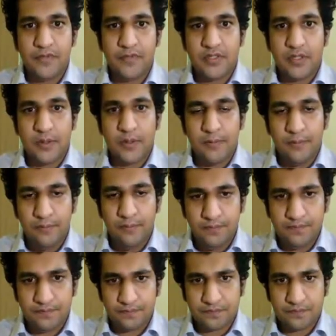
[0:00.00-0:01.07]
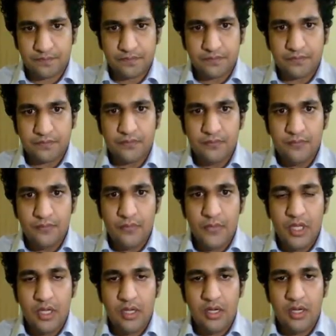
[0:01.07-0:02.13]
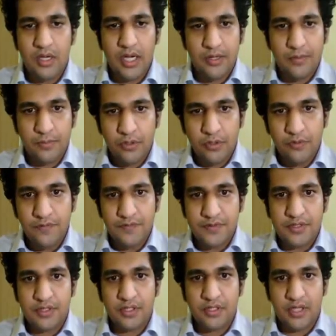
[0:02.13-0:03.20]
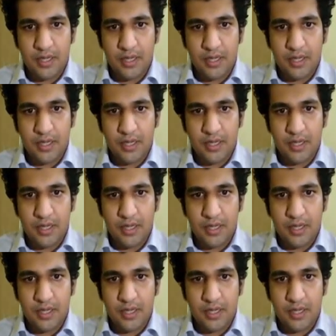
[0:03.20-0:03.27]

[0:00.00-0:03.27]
So it moves